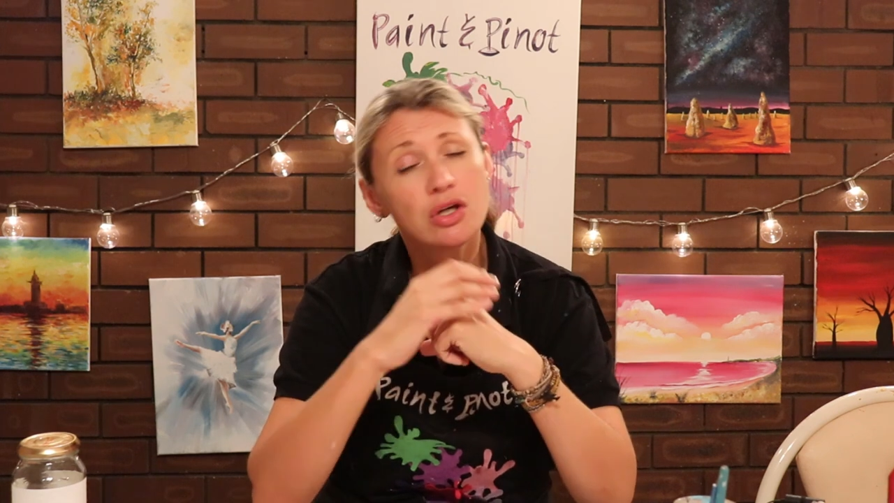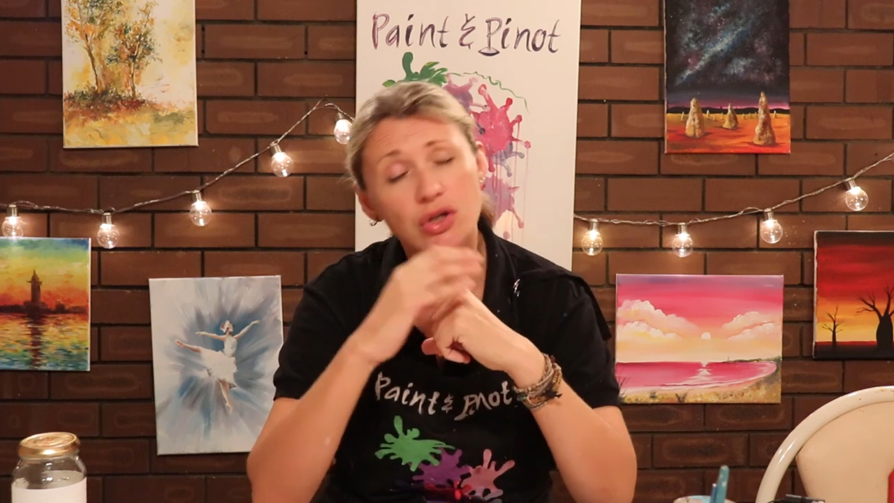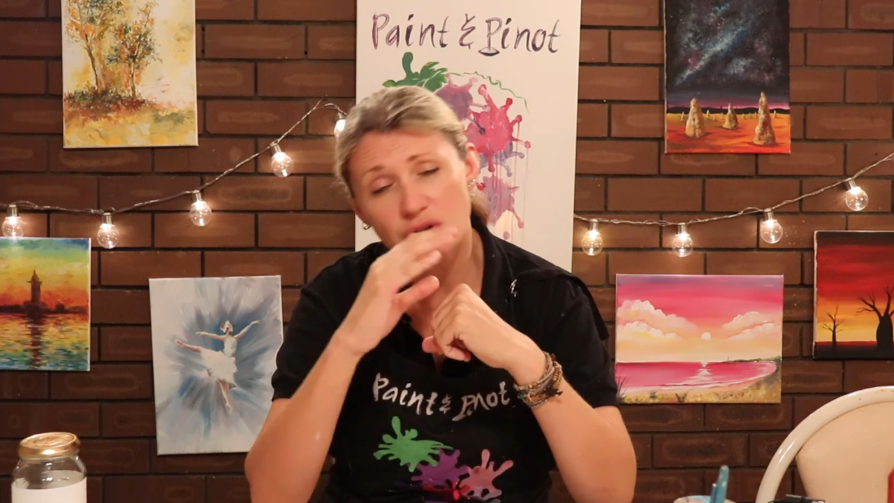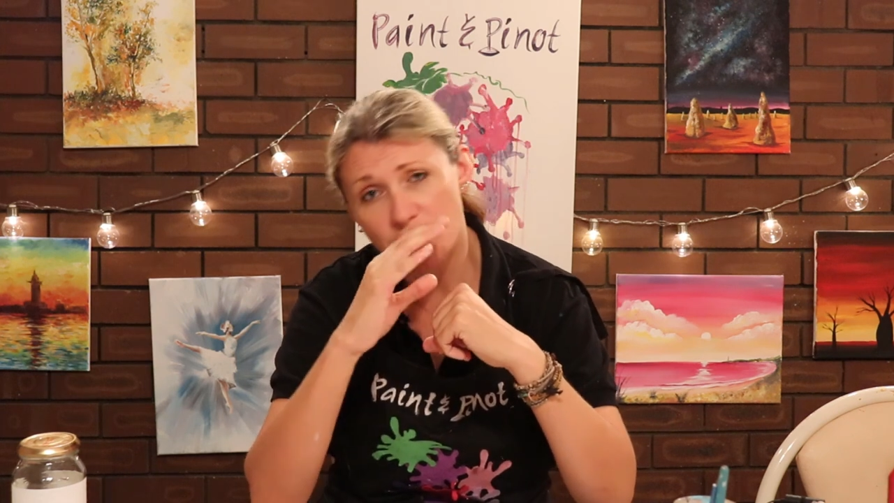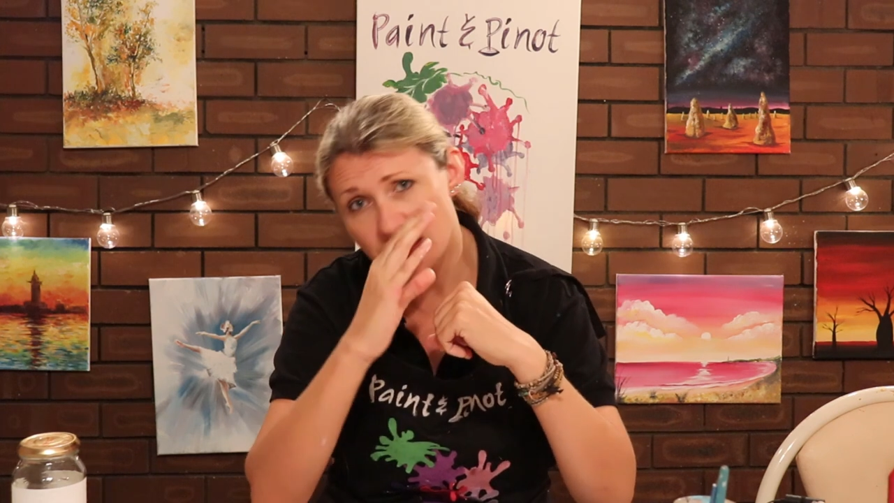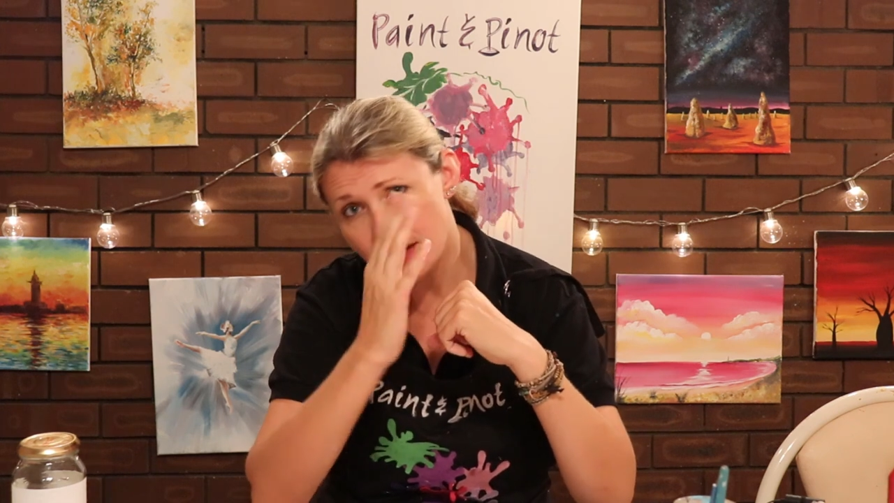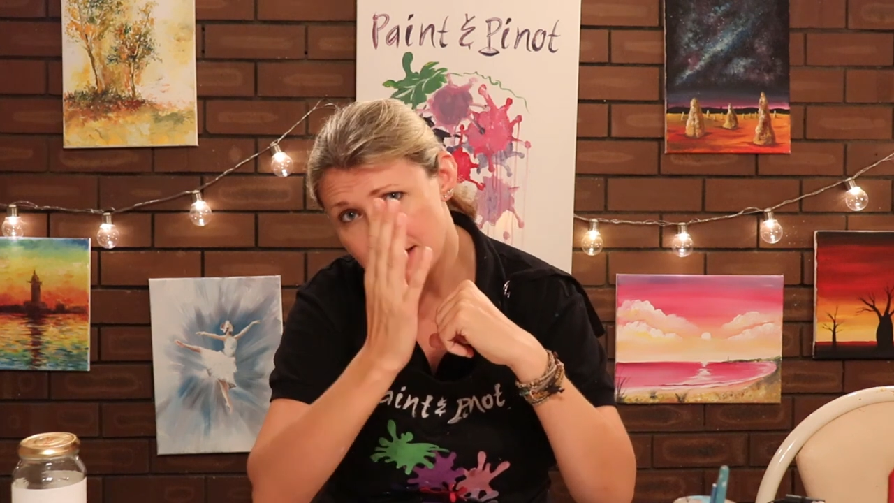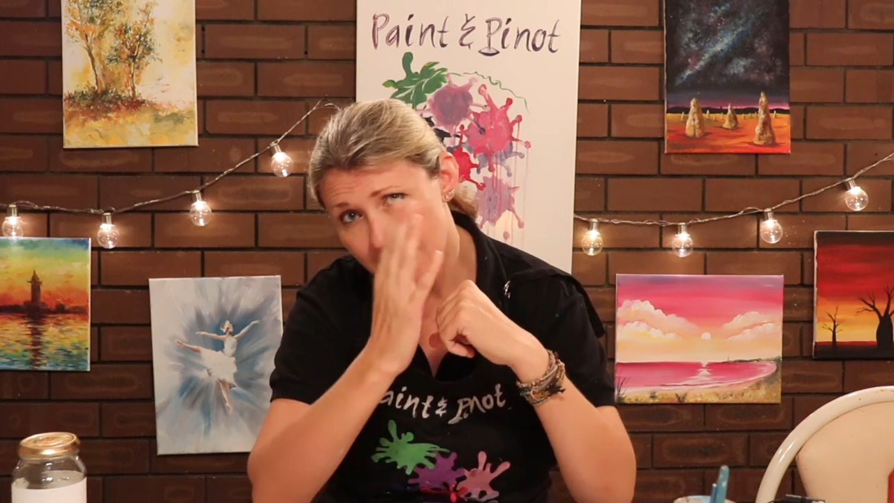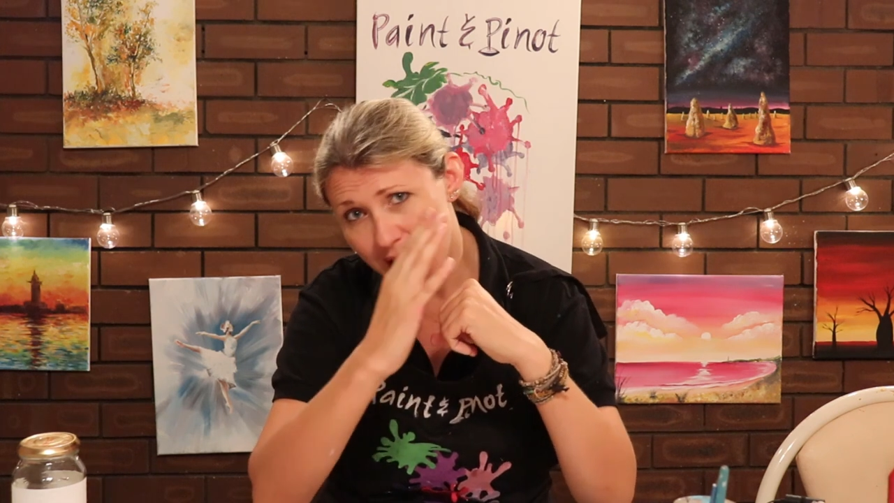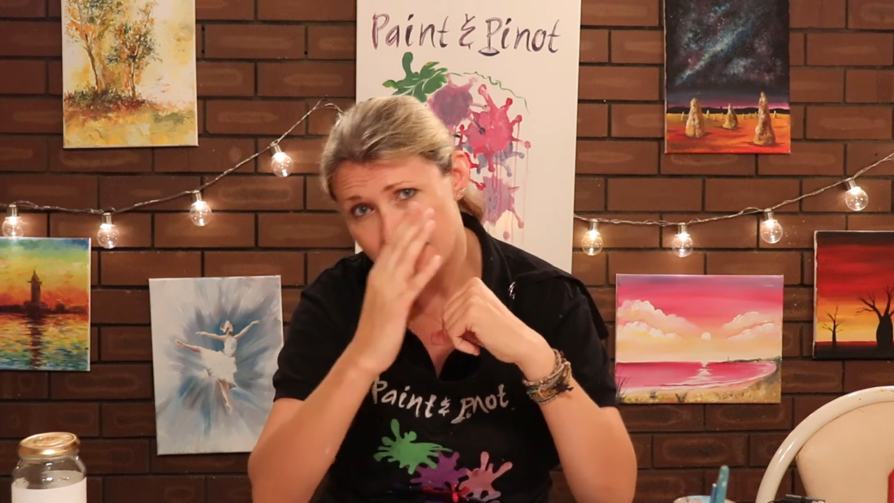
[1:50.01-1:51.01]
You're just going
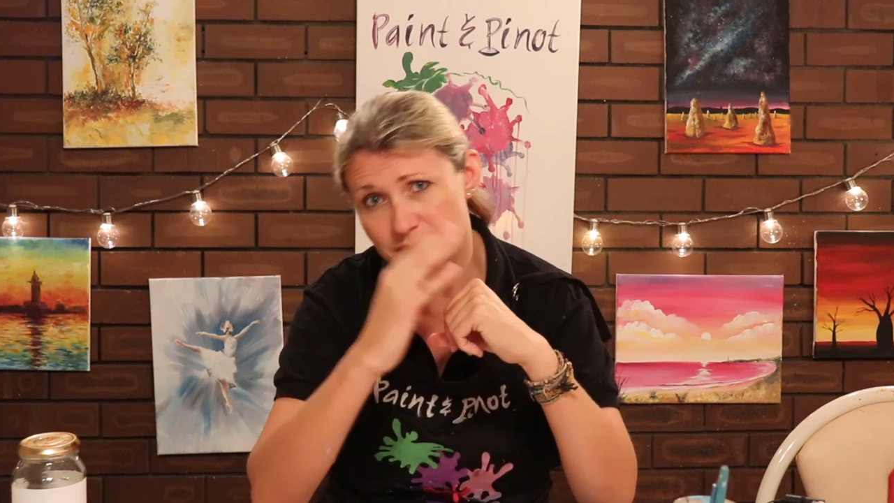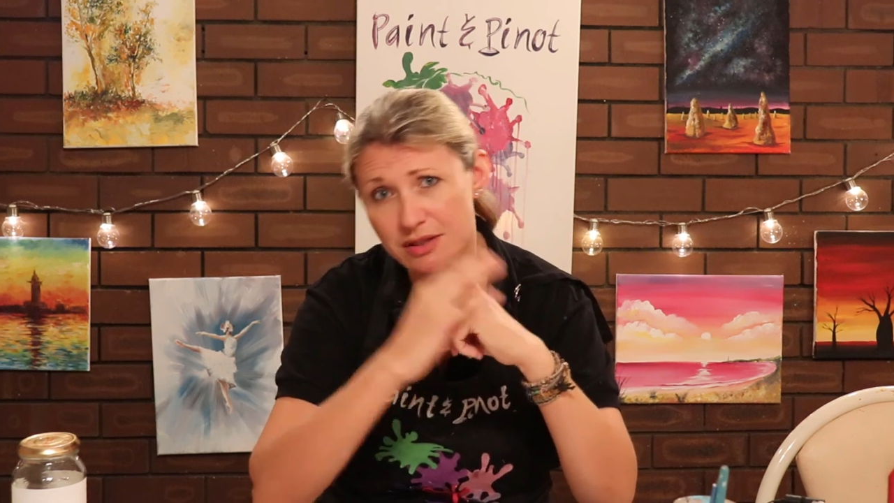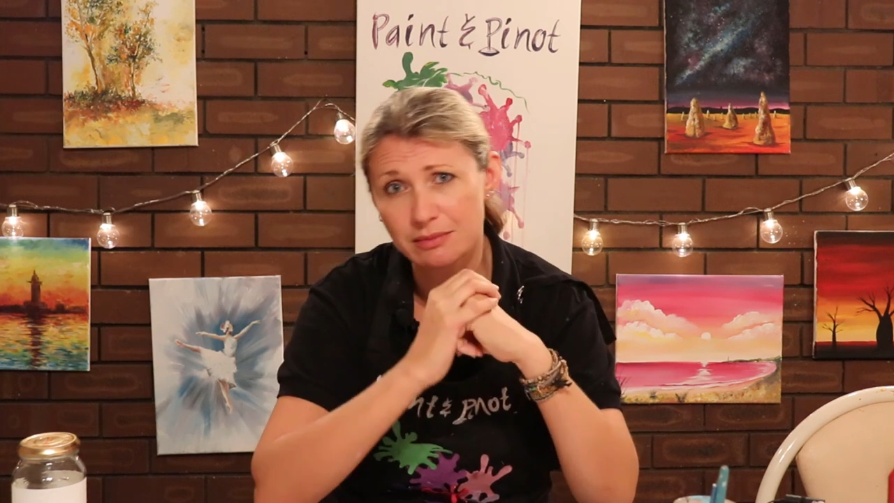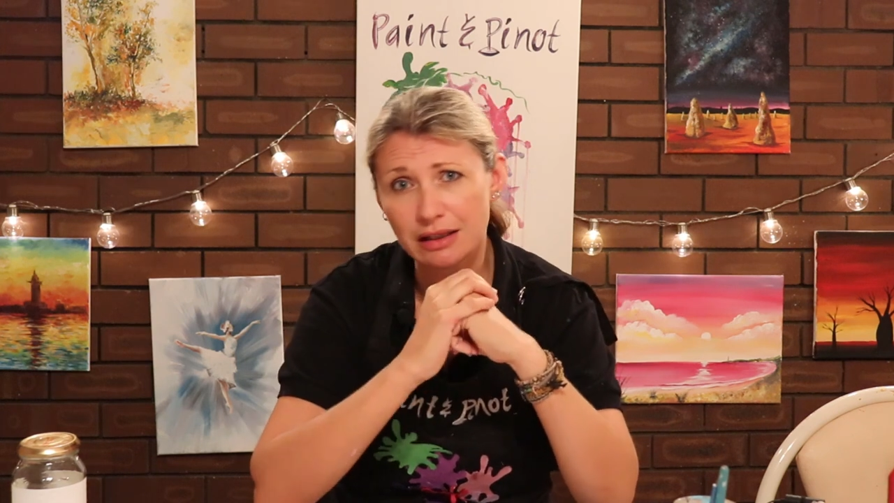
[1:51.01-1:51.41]
to add in some